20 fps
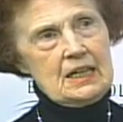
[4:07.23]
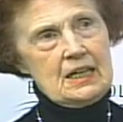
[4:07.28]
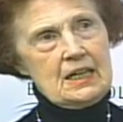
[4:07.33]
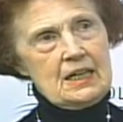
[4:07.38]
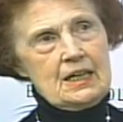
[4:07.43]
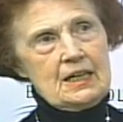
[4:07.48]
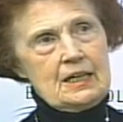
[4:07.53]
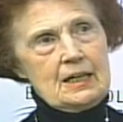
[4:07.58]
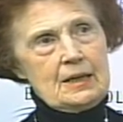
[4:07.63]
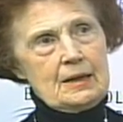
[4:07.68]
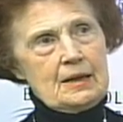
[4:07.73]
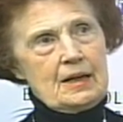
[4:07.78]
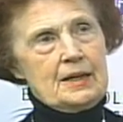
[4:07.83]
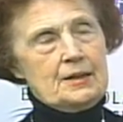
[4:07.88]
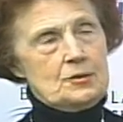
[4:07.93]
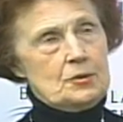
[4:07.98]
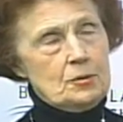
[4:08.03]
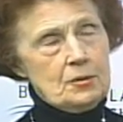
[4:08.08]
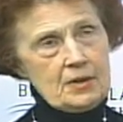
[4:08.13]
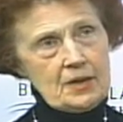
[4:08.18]
I
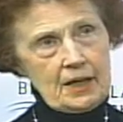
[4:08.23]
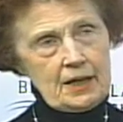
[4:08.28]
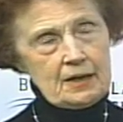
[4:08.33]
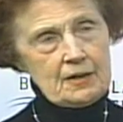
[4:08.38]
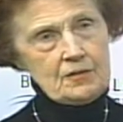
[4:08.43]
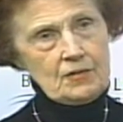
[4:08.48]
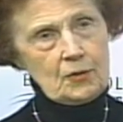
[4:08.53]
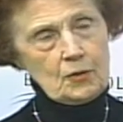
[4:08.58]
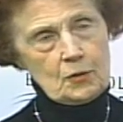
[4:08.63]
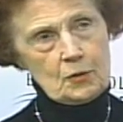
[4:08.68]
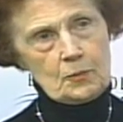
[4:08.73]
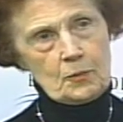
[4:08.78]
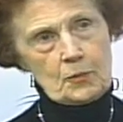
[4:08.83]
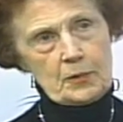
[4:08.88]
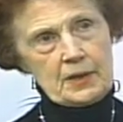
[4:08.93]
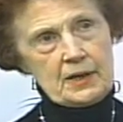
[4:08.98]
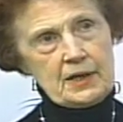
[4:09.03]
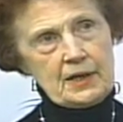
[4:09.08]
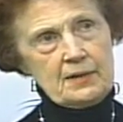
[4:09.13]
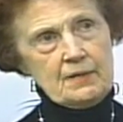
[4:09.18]
do a lot of
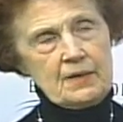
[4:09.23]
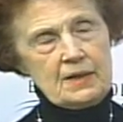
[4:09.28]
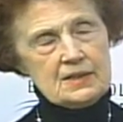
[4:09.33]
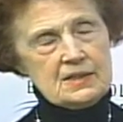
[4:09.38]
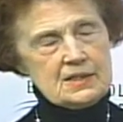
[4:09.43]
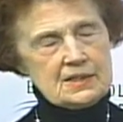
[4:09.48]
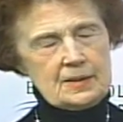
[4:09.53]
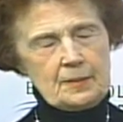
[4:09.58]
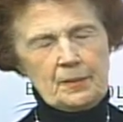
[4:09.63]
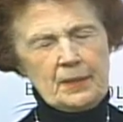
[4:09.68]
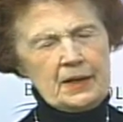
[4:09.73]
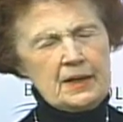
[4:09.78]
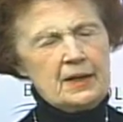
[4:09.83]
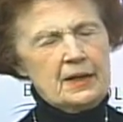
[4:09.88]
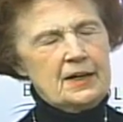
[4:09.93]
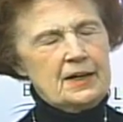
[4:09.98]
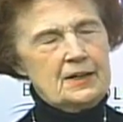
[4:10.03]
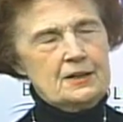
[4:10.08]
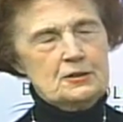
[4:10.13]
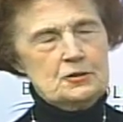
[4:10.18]
homework, and that's something
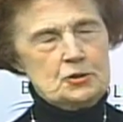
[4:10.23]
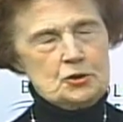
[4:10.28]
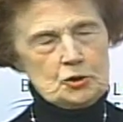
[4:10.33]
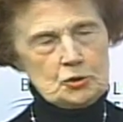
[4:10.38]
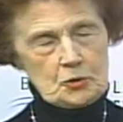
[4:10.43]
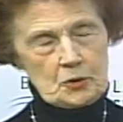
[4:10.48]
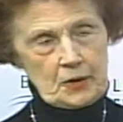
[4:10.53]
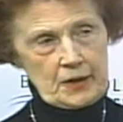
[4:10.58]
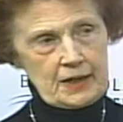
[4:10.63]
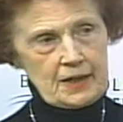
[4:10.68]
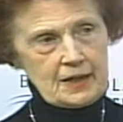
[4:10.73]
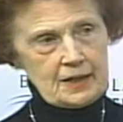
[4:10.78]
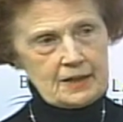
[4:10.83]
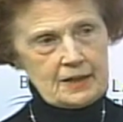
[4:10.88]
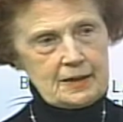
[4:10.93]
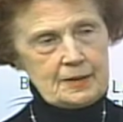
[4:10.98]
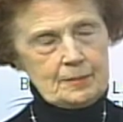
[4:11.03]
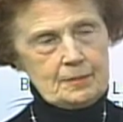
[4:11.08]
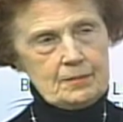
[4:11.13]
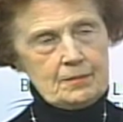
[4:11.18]
I enjoy.
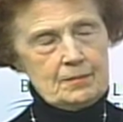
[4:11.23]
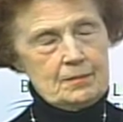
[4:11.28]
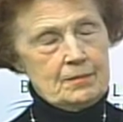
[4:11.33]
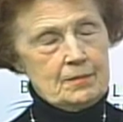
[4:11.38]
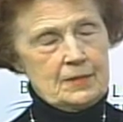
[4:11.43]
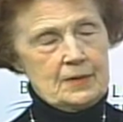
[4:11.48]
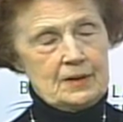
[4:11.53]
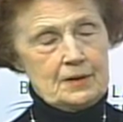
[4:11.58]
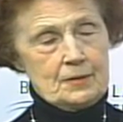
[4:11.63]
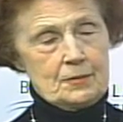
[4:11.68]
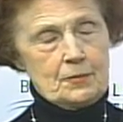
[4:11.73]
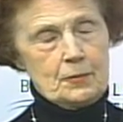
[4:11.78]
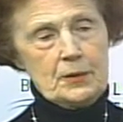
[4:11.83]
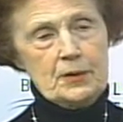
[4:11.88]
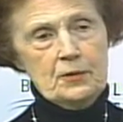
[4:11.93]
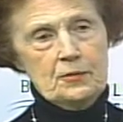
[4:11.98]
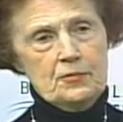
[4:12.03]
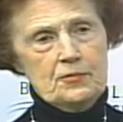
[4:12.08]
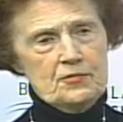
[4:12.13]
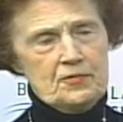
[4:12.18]
I'm a
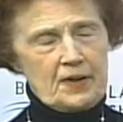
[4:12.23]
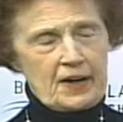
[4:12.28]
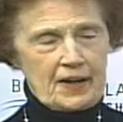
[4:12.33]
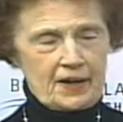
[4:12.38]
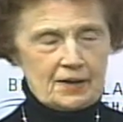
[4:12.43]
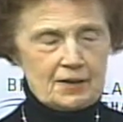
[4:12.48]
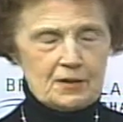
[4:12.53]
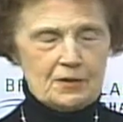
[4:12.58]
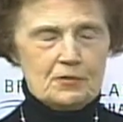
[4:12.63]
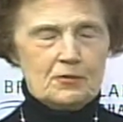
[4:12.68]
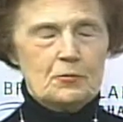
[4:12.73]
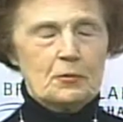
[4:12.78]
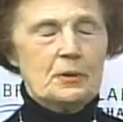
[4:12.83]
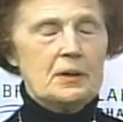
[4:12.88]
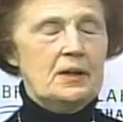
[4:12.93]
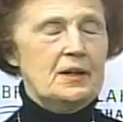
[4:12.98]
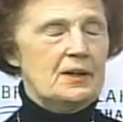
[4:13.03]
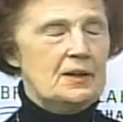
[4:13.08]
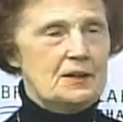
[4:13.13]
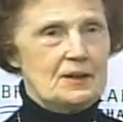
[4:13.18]
real fan of
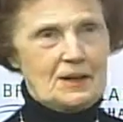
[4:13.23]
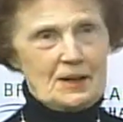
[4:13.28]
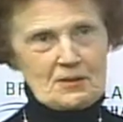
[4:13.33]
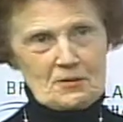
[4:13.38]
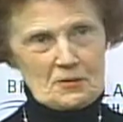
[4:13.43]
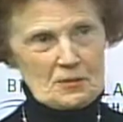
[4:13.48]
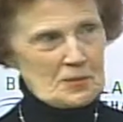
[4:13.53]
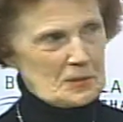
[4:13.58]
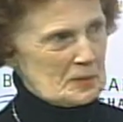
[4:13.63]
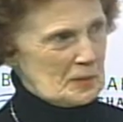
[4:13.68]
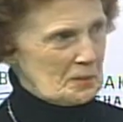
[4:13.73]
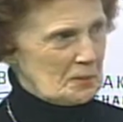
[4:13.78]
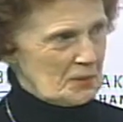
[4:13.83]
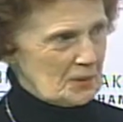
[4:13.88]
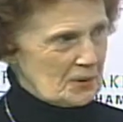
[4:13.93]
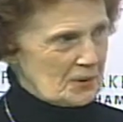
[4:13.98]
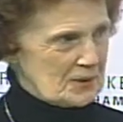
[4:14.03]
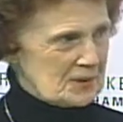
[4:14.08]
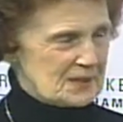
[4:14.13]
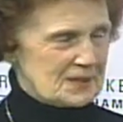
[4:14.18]
reading government
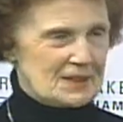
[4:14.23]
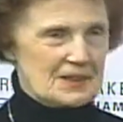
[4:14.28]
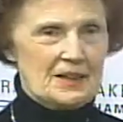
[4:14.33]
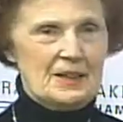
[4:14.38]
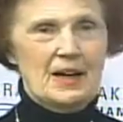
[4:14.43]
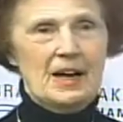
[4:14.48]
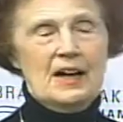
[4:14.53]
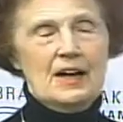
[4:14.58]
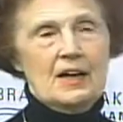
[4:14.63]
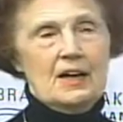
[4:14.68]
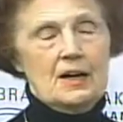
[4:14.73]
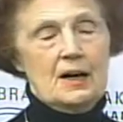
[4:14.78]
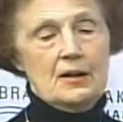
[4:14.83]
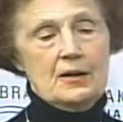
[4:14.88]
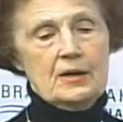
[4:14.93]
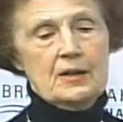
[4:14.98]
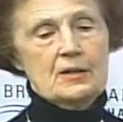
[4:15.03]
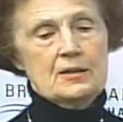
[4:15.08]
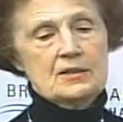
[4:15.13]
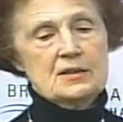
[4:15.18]
books and
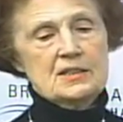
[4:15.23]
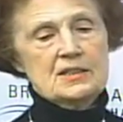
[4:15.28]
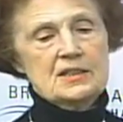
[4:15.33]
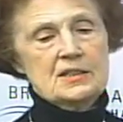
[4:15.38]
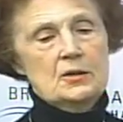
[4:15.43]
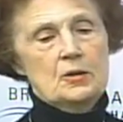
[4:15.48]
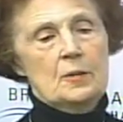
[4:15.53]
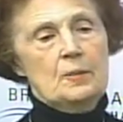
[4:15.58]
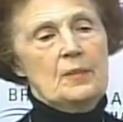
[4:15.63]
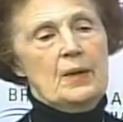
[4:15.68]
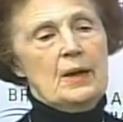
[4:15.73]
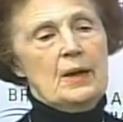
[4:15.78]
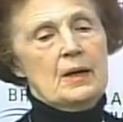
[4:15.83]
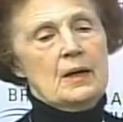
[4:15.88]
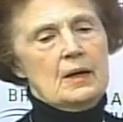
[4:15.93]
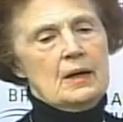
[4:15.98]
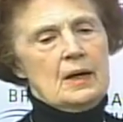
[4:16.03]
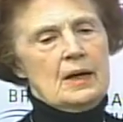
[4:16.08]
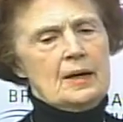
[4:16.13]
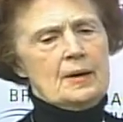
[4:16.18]
articles, so
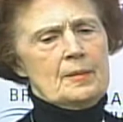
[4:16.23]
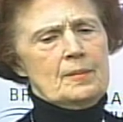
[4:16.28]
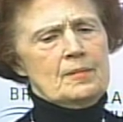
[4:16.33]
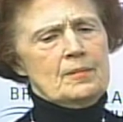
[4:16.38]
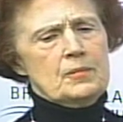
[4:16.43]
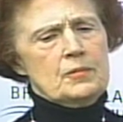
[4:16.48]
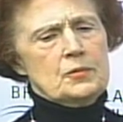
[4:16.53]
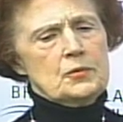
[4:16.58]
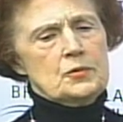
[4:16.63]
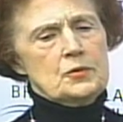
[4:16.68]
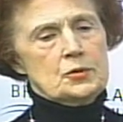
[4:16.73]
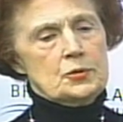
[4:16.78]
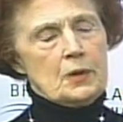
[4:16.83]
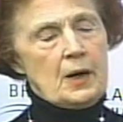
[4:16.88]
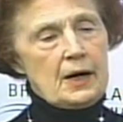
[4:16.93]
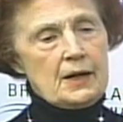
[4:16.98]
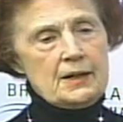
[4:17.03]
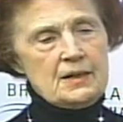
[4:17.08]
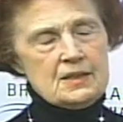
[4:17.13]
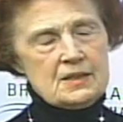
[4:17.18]
I
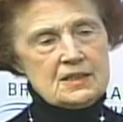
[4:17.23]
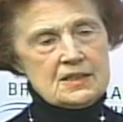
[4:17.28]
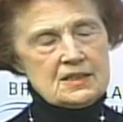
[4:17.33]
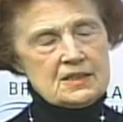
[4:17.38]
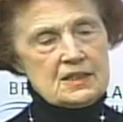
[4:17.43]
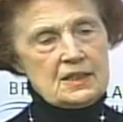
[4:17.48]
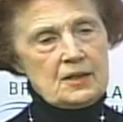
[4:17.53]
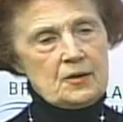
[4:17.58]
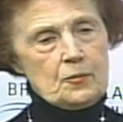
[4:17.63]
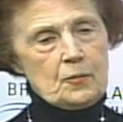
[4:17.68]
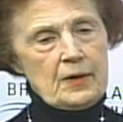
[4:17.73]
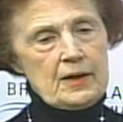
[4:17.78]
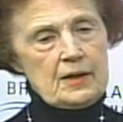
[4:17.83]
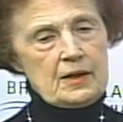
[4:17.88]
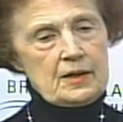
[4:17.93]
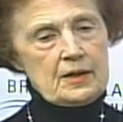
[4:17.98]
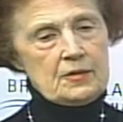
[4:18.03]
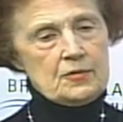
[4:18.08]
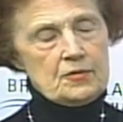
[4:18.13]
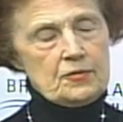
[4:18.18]
try to stay well
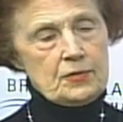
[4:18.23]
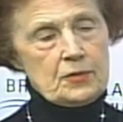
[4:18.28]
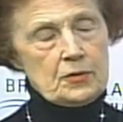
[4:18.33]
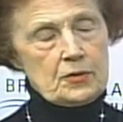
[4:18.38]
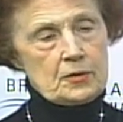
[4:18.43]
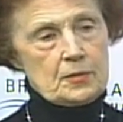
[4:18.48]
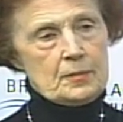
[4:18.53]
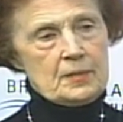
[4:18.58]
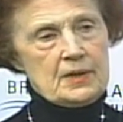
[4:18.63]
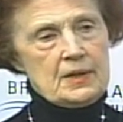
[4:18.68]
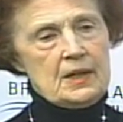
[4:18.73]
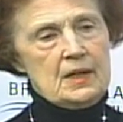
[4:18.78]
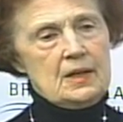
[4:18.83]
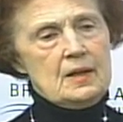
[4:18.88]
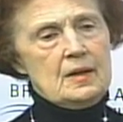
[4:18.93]
informed.